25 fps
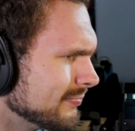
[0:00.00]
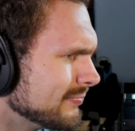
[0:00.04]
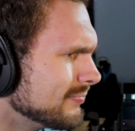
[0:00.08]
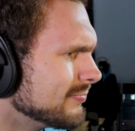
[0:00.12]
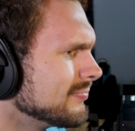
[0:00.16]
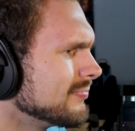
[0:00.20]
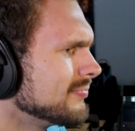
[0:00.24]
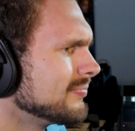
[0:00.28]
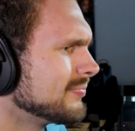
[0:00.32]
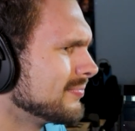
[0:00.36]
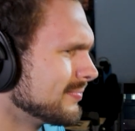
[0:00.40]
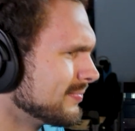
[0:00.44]

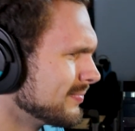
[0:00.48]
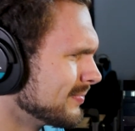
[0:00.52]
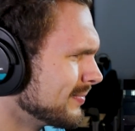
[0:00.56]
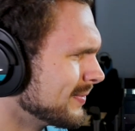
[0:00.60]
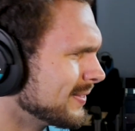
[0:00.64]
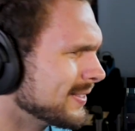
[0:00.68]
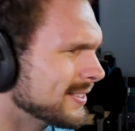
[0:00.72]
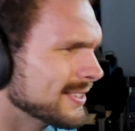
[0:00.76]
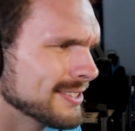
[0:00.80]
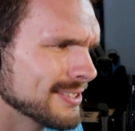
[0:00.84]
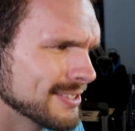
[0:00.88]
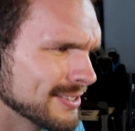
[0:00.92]
Cause you knew
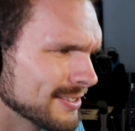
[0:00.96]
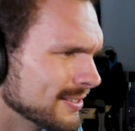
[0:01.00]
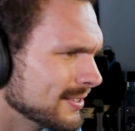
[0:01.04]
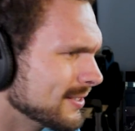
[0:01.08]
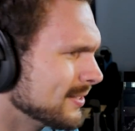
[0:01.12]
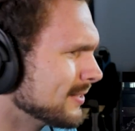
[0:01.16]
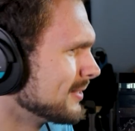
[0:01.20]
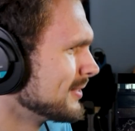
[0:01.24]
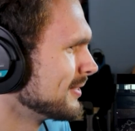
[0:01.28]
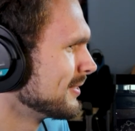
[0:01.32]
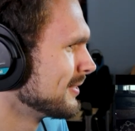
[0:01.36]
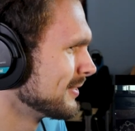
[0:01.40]
that I knew
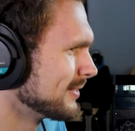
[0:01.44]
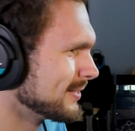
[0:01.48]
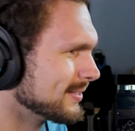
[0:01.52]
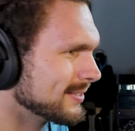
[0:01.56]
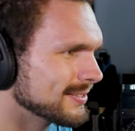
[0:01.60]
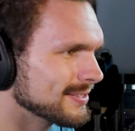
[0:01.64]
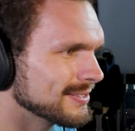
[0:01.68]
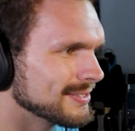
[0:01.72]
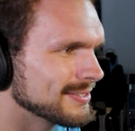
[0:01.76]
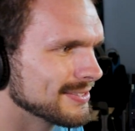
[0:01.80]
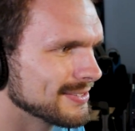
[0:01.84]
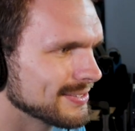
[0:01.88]
that I knew
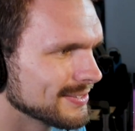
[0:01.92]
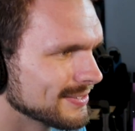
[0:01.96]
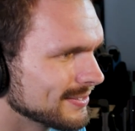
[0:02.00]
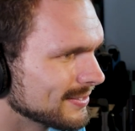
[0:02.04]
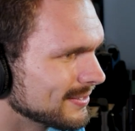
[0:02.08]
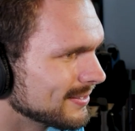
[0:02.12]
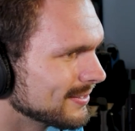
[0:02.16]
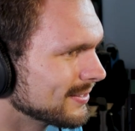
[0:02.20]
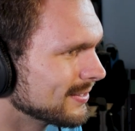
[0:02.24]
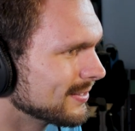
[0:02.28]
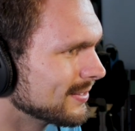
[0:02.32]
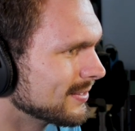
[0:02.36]
that I'd
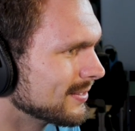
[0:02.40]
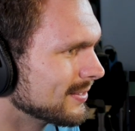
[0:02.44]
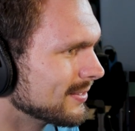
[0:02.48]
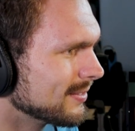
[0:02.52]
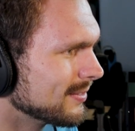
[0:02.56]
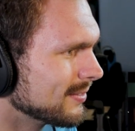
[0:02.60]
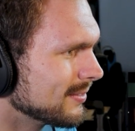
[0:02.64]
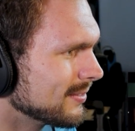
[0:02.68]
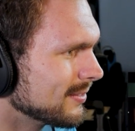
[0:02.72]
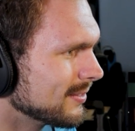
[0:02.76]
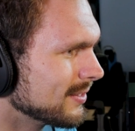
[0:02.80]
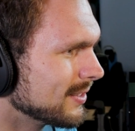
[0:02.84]
be at
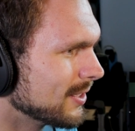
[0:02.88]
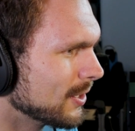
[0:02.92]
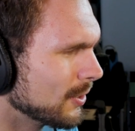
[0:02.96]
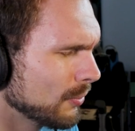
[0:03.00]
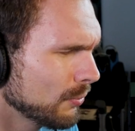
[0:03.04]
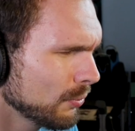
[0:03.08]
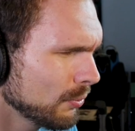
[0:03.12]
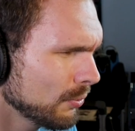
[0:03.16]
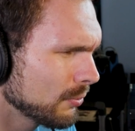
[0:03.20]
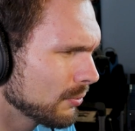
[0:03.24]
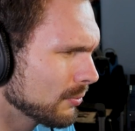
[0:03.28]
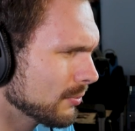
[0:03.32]

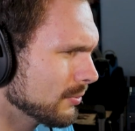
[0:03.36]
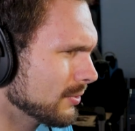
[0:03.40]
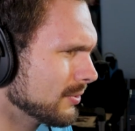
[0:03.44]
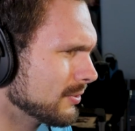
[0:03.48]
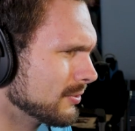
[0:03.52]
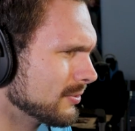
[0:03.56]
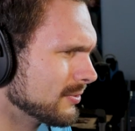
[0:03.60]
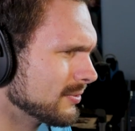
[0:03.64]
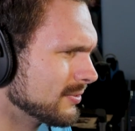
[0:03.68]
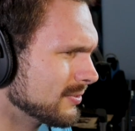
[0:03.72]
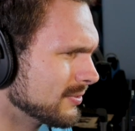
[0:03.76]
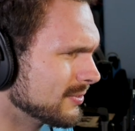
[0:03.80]
one.
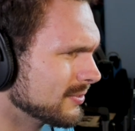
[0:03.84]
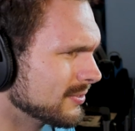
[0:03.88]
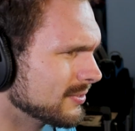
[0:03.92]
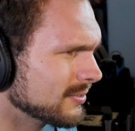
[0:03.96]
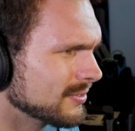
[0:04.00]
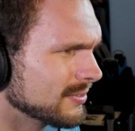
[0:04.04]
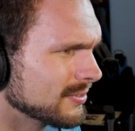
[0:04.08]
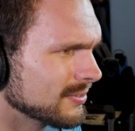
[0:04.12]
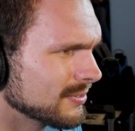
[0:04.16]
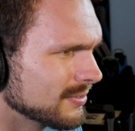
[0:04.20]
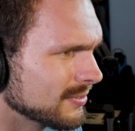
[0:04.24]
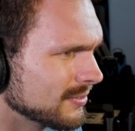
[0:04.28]
Ooh.
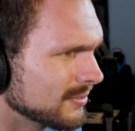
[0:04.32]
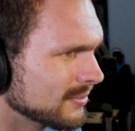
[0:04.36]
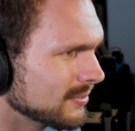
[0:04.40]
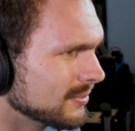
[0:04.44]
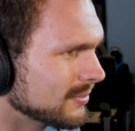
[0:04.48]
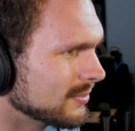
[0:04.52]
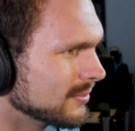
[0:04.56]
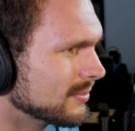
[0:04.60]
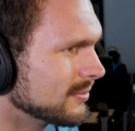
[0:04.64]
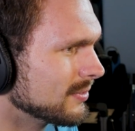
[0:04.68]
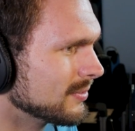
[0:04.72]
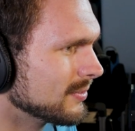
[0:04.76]
Oh, one.
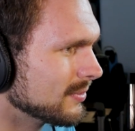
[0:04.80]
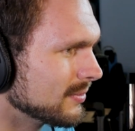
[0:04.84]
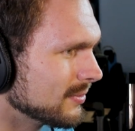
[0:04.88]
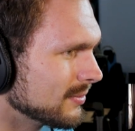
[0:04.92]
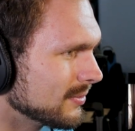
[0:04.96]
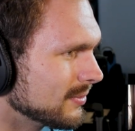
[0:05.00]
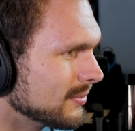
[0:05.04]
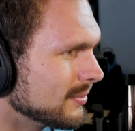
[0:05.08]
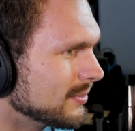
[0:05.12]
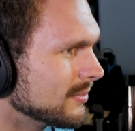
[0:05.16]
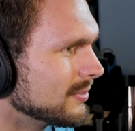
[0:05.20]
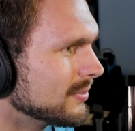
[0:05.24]
Uh.
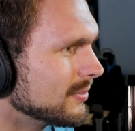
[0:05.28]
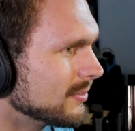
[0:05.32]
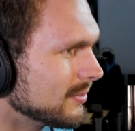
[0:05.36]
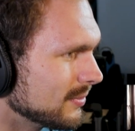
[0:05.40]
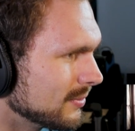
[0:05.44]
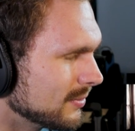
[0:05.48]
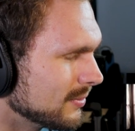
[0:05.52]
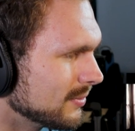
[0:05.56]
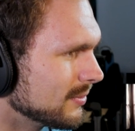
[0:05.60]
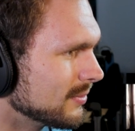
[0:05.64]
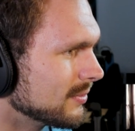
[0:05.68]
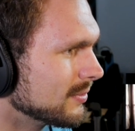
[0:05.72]
I
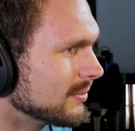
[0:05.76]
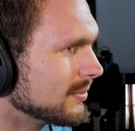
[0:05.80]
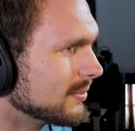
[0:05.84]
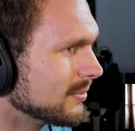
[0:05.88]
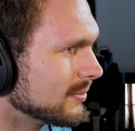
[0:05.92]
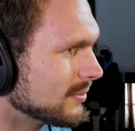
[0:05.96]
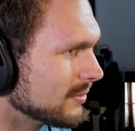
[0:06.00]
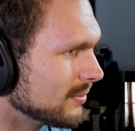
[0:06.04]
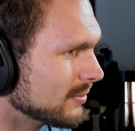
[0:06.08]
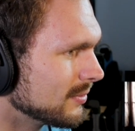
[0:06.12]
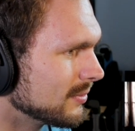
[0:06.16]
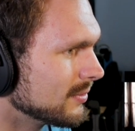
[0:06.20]
know this
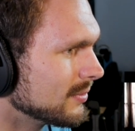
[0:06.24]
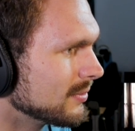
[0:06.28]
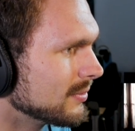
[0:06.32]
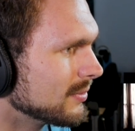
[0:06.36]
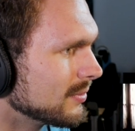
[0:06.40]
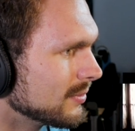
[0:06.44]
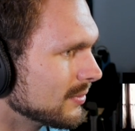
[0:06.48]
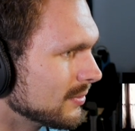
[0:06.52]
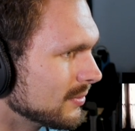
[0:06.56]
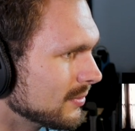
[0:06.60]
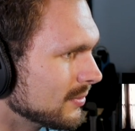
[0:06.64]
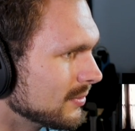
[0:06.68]
dress is
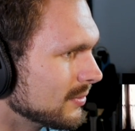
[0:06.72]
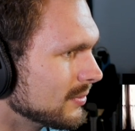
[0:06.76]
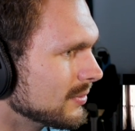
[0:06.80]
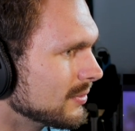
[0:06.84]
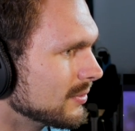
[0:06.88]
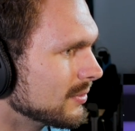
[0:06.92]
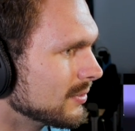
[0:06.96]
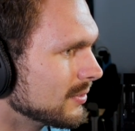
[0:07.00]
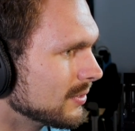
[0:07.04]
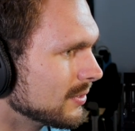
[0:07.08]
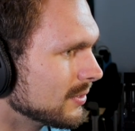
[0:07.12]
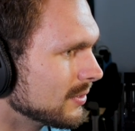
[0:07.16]

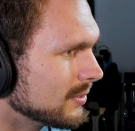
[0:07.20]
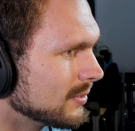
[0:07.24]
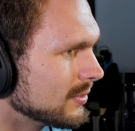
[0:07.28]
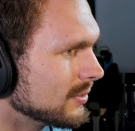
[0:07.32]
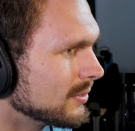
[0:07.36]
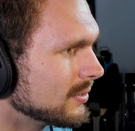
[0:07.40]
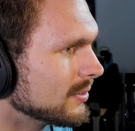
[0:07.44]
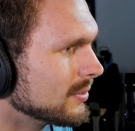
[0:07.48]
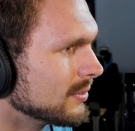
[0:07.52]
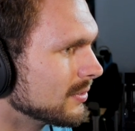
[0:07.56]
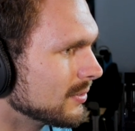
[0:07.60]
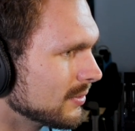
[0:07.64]
karma,
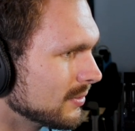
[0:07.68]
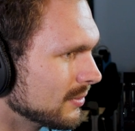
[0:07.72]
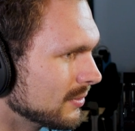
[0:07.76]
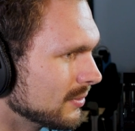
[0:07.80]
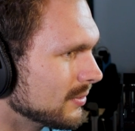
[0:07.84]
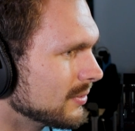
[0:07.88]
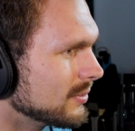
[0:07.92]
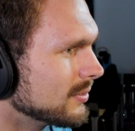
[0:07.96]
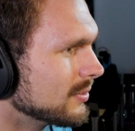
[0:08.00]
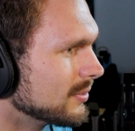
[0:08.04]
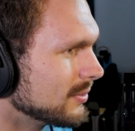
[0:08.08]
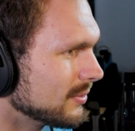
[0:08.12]
perfume
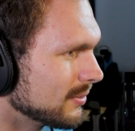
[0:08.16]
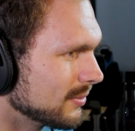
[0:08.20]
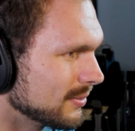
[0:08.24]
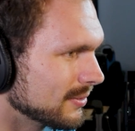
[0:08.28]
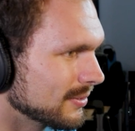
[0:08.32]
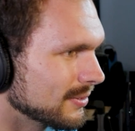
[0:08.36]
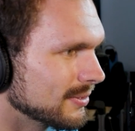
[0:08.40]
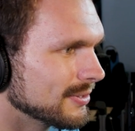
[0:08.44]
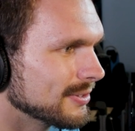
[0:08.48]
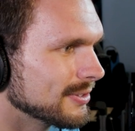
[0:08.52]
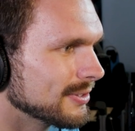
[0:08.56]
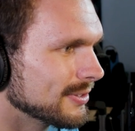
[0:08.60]

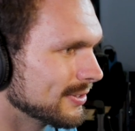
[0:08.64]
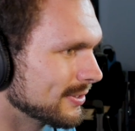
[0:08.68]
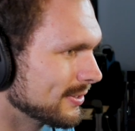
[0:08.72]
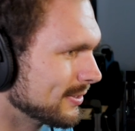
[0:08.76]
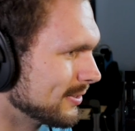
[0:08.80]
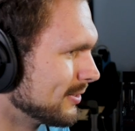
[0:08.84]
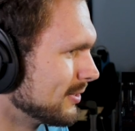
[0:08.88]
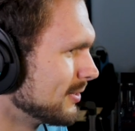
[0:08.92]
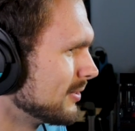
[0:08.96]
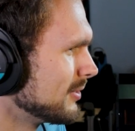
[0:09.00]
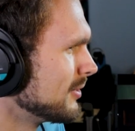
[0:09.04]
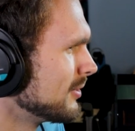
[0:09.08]
regret.
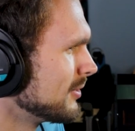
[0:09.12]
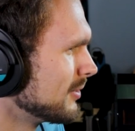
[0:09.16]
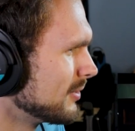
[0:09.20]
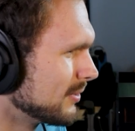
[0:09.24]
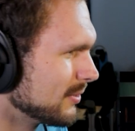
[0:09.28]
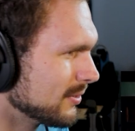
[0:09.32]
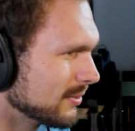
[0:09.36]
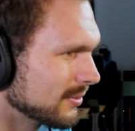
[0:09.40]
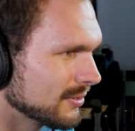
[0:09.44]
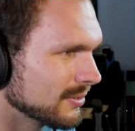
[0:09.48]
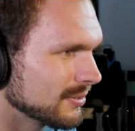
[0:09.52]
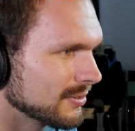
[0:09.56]
You
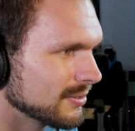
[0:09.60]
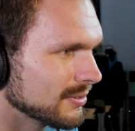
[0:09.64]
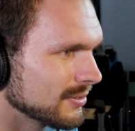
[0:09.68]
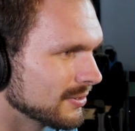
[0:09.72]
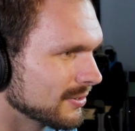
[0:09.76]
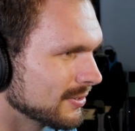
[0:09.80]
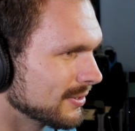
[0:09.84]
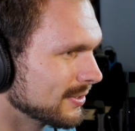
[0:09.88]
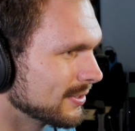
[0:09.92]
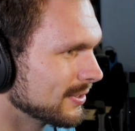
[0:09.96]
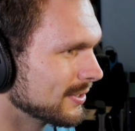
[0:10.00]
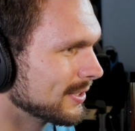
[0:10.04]
got me
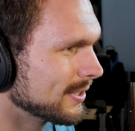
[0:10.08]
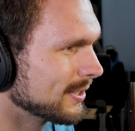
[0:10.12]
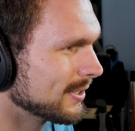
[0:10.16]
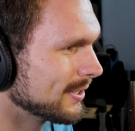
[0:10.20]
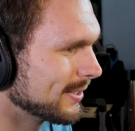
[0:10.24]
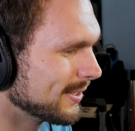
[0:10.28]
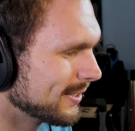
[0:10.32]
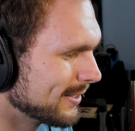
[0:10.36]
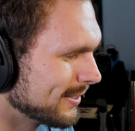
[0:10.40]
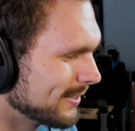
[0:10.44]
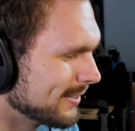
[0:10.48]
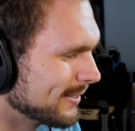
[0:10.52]
thinking
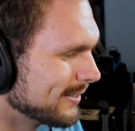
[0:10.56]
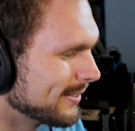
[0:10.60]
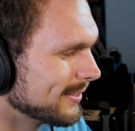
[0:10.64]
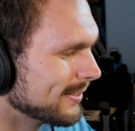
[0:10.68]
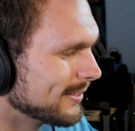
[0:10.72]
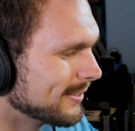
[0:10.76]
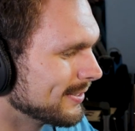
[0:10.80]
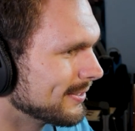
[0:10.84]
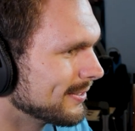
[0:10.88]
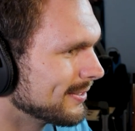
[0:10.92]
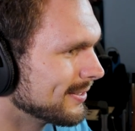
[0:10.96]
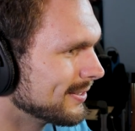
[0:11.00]
about when
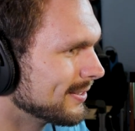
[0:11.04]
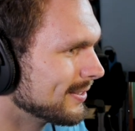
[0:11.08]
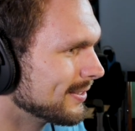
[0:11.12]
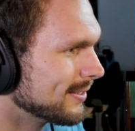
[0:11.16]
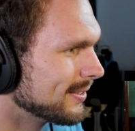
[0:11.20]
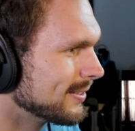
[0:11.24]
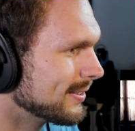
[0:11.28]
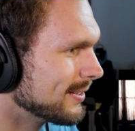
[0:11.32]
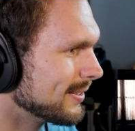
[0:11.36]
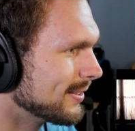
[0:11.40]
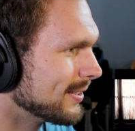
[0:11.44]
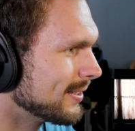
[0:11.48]
you were
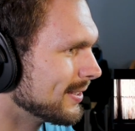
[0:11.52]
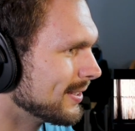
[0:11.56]
mine.